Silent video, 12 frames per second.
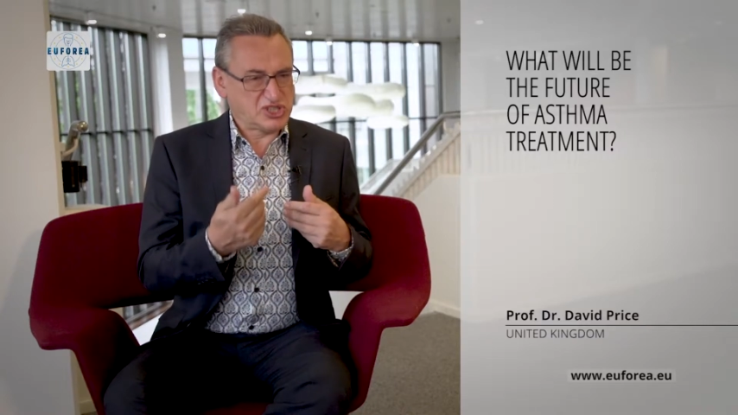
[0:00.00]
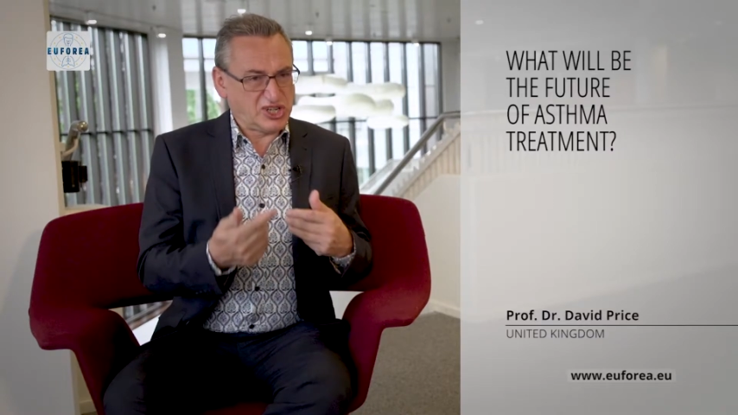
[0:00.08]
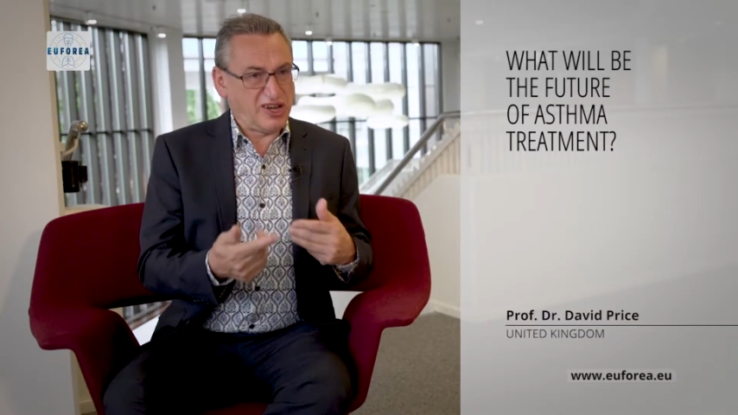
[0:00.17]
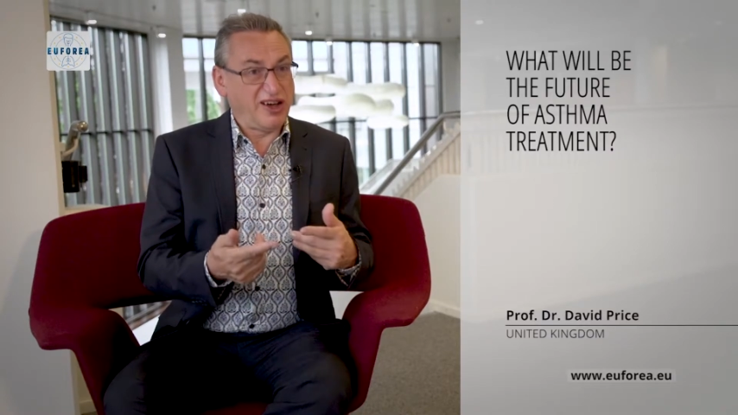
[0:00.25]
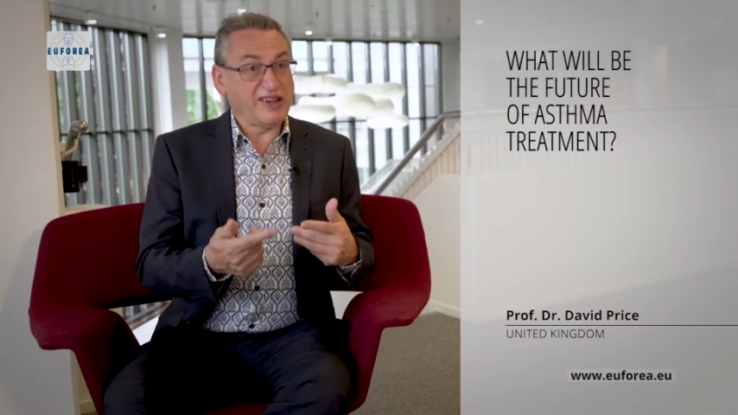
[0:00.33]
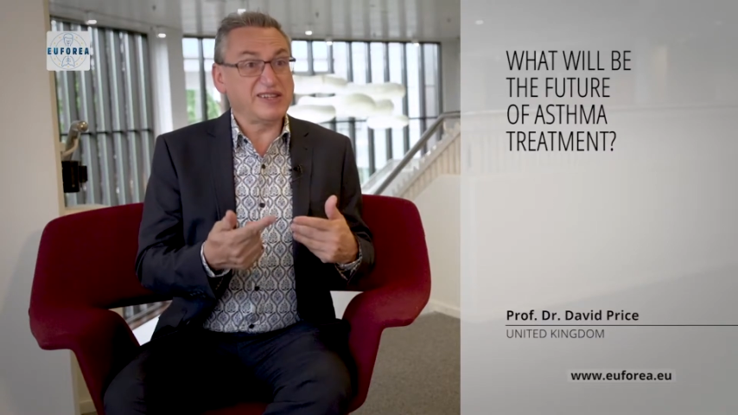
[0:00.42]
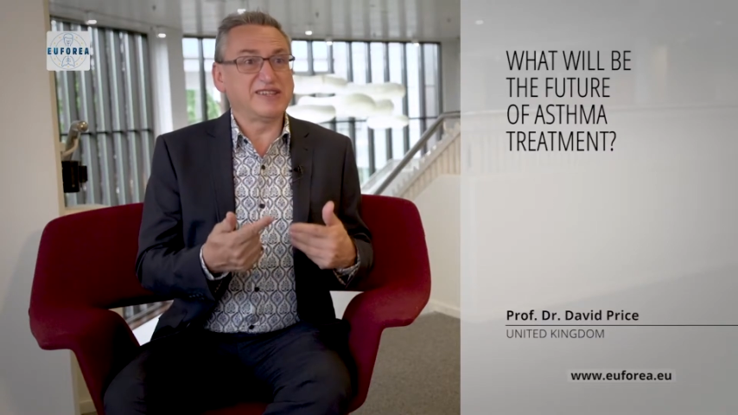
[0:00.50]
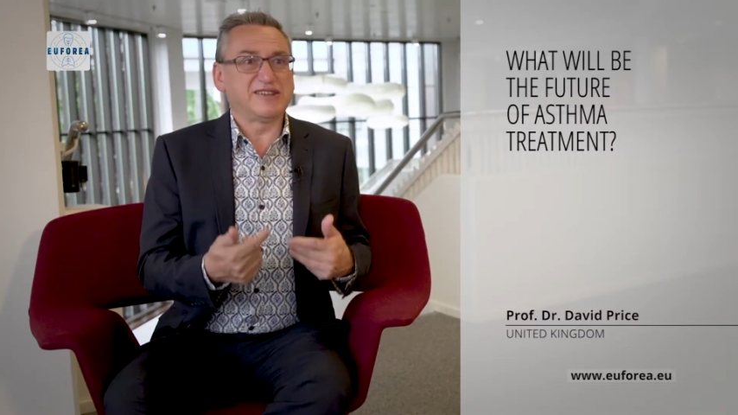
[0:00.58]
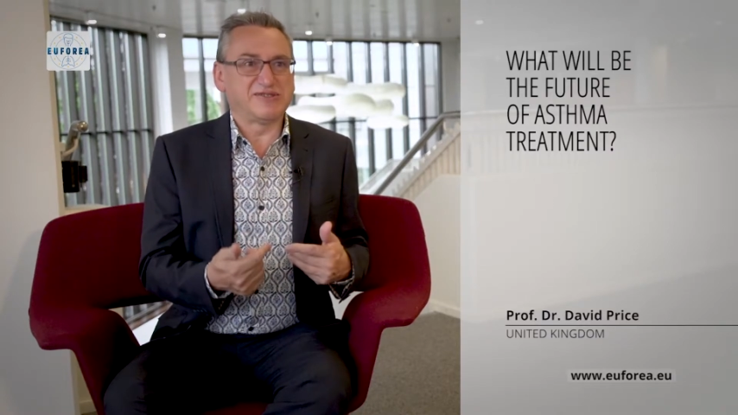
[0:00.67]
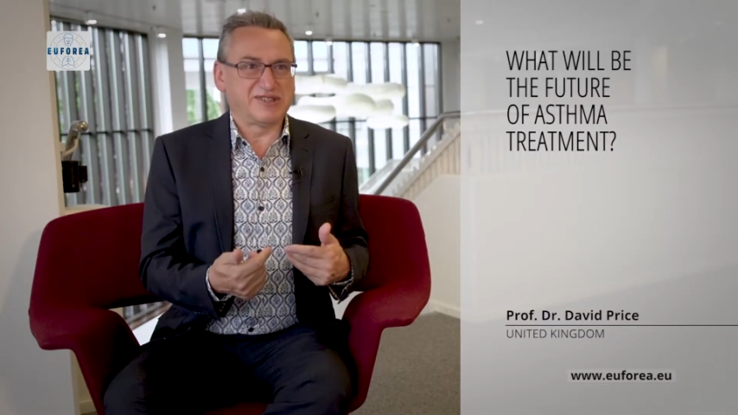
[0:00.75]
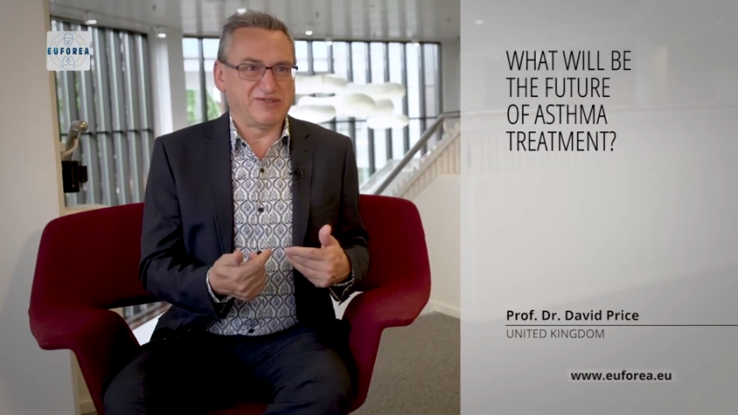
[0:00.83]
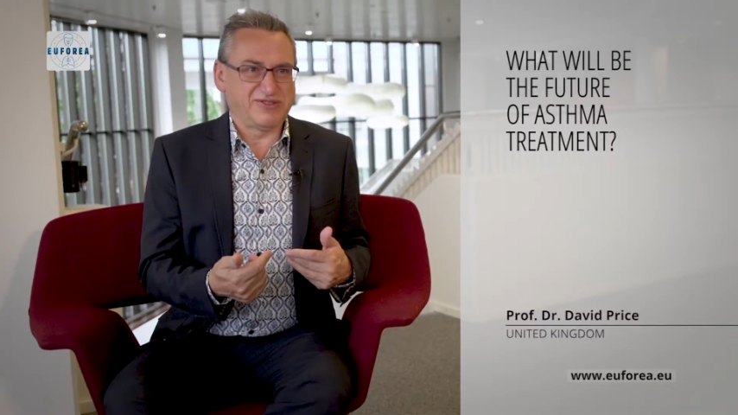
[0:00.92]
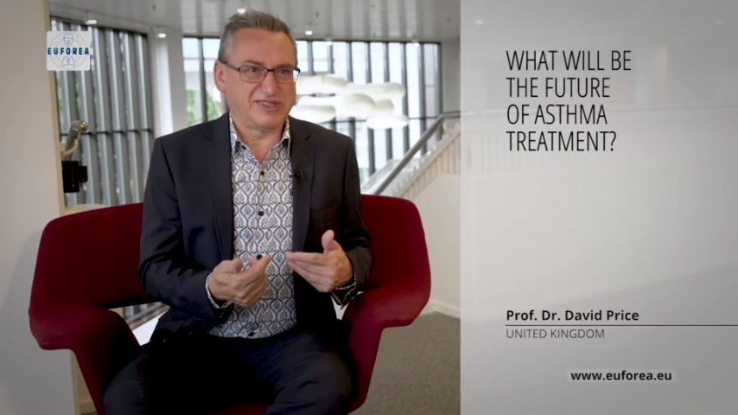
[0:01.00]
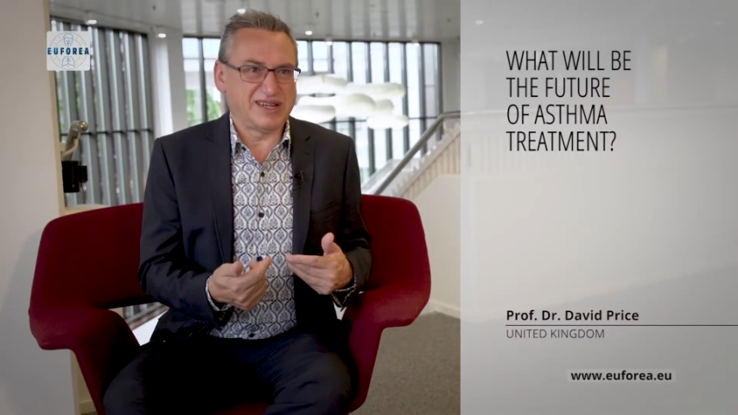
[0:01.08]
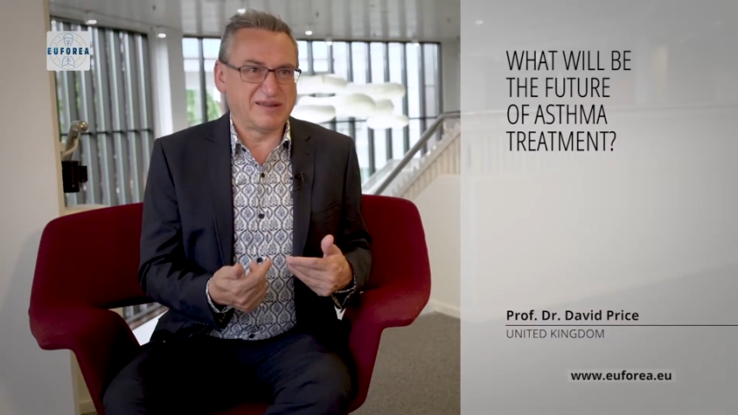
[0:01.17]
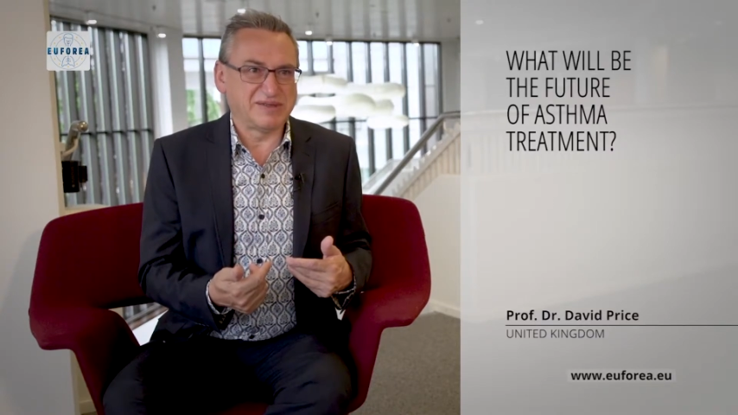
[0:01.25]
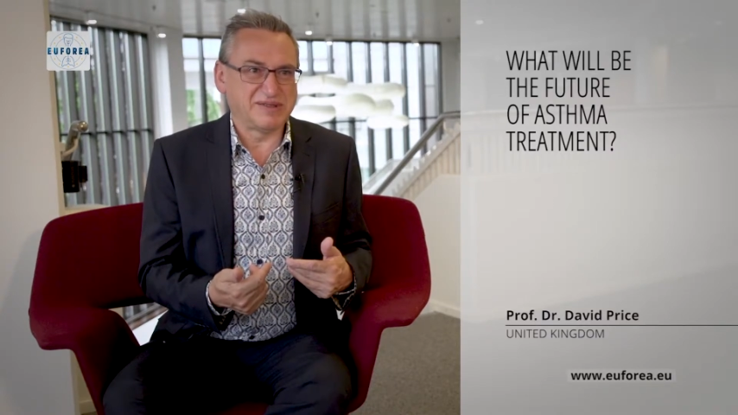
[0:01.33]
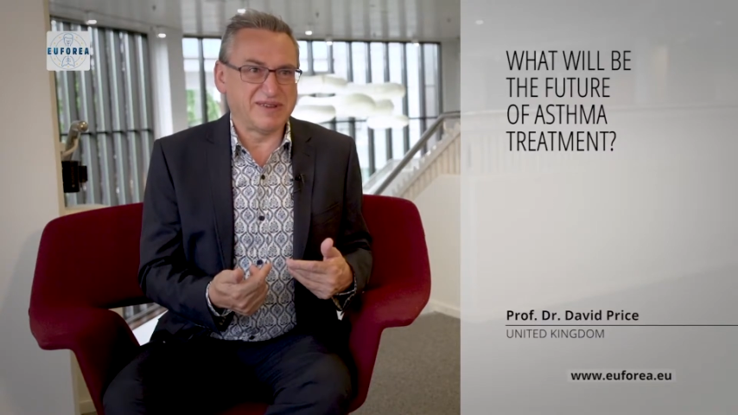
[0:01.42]
targeting those different
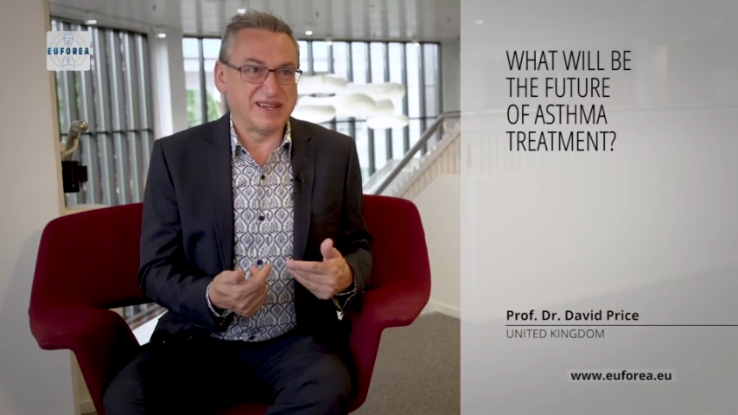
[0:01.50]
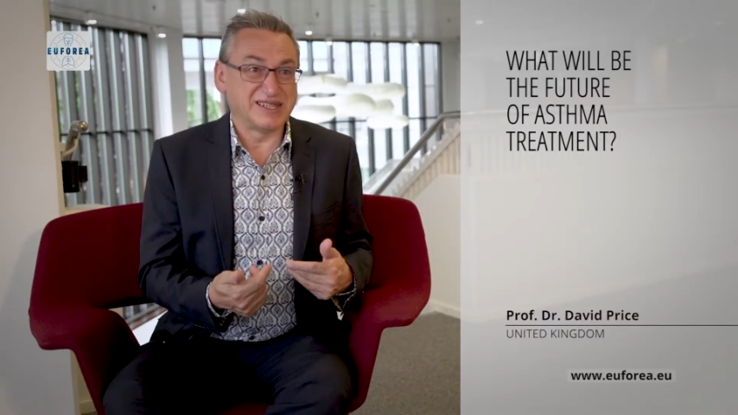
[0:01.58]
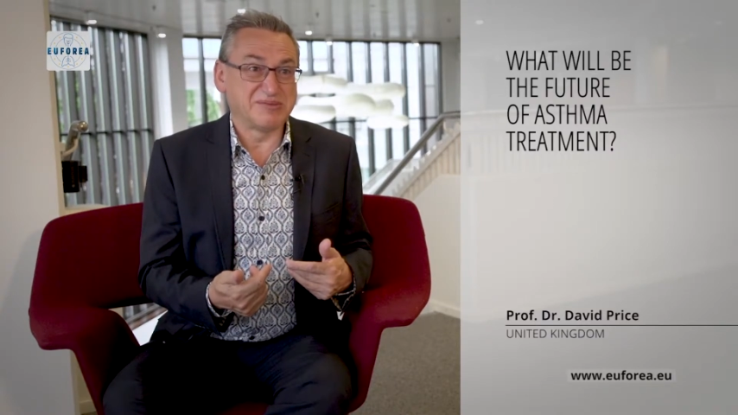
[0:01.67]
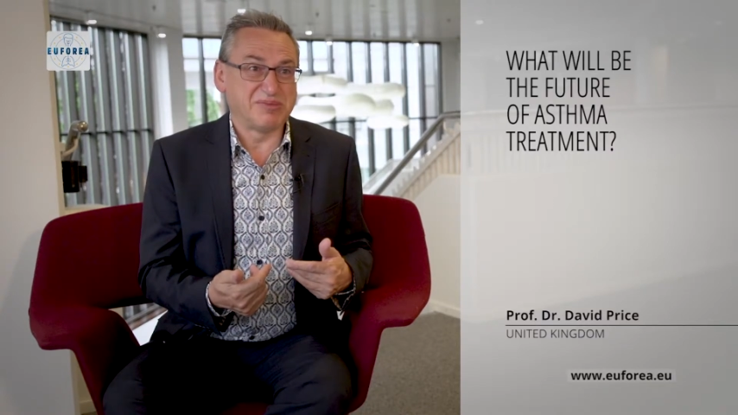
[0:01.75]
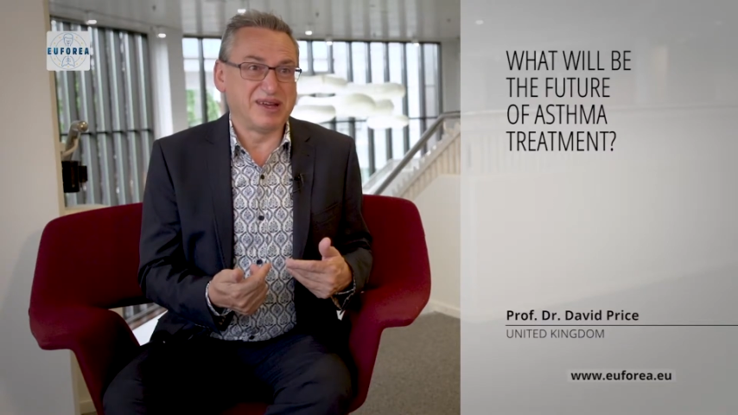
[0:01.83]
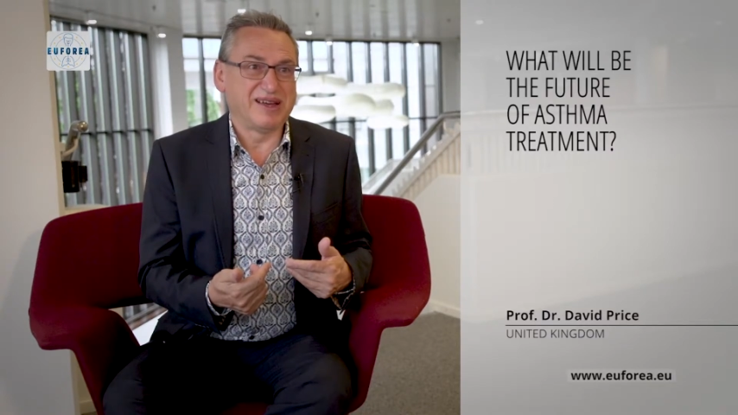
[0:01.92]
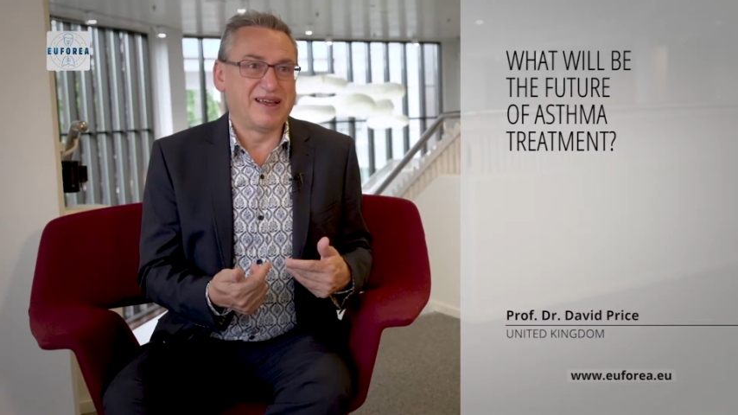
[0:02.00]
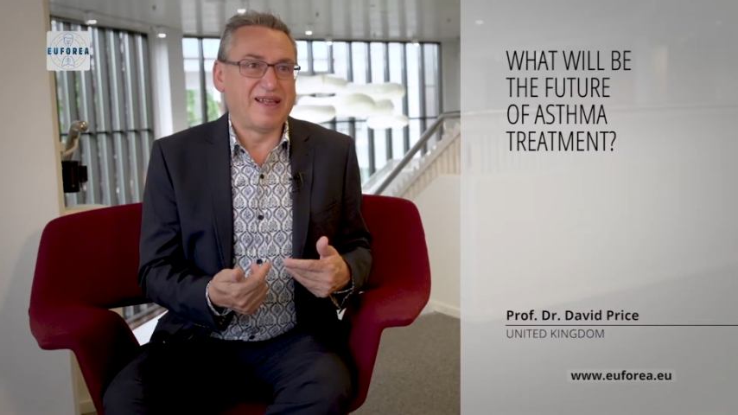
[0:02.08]
types of asthma,